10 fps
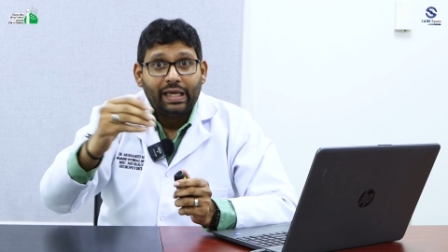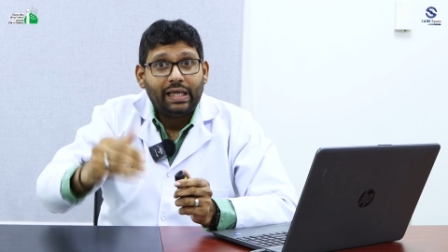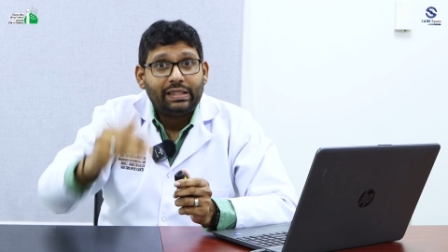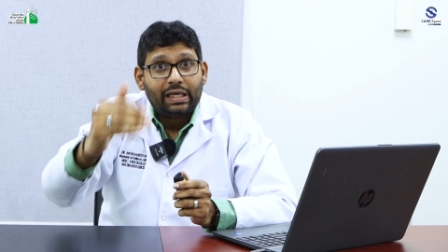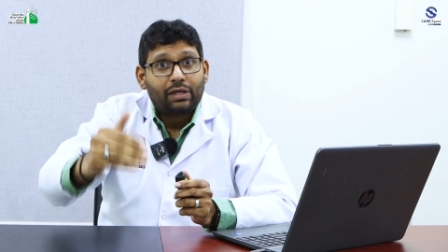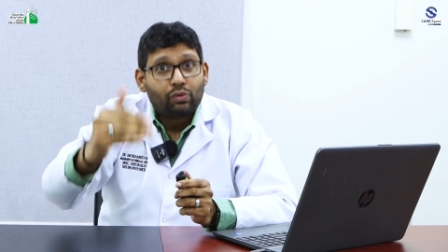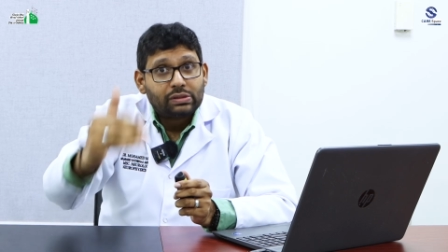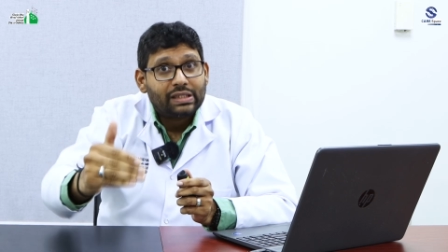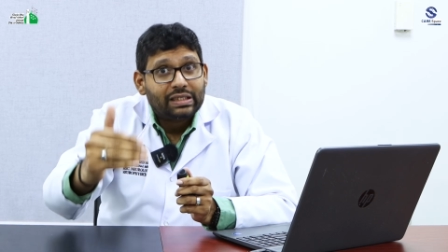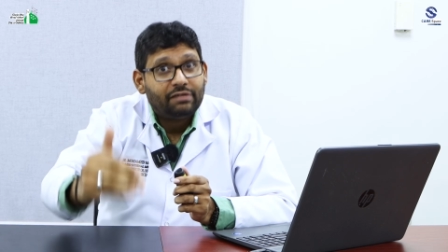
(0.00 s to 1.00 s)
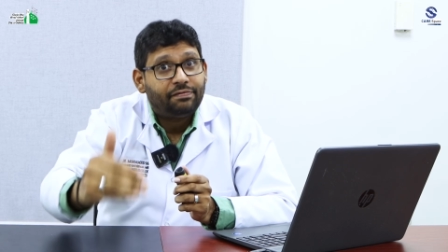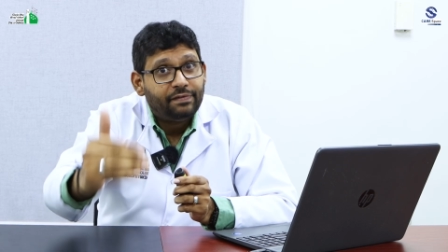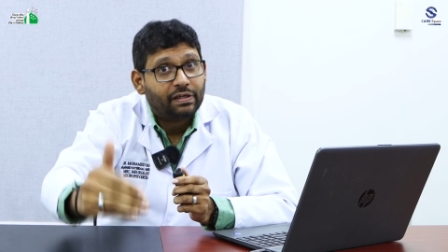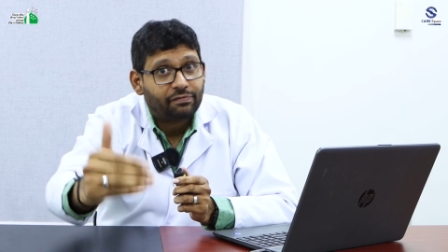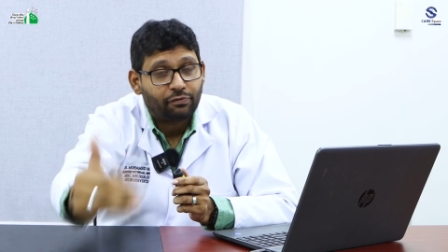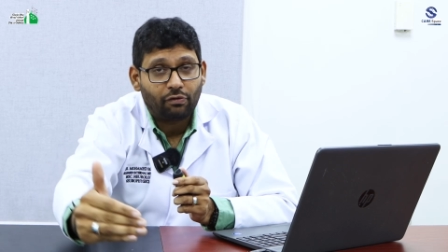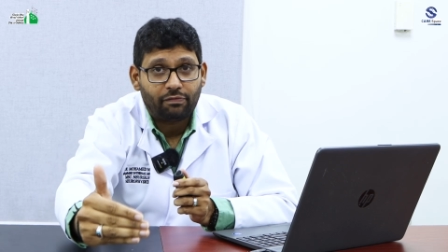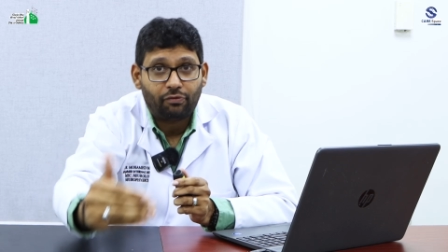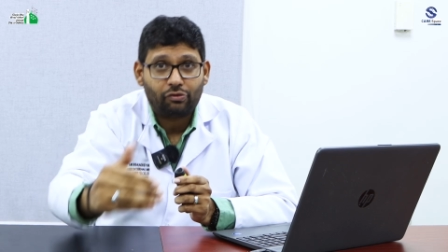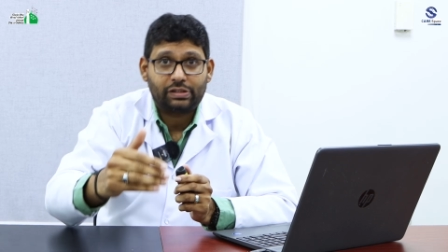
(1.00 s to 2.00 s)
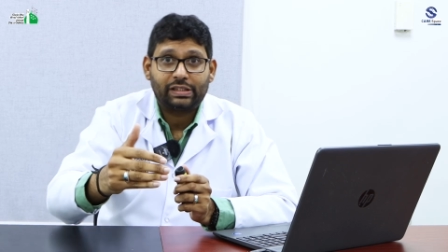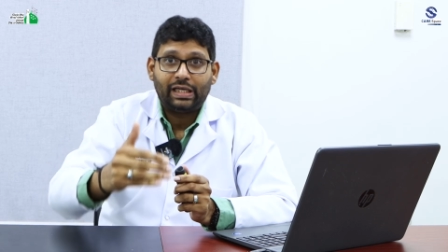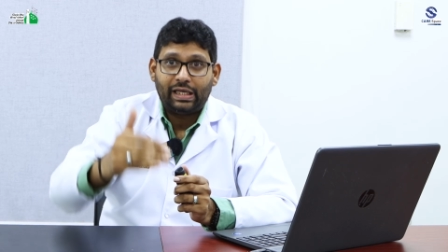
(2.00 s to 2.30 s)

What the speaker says: and they are constantly fearful of falls.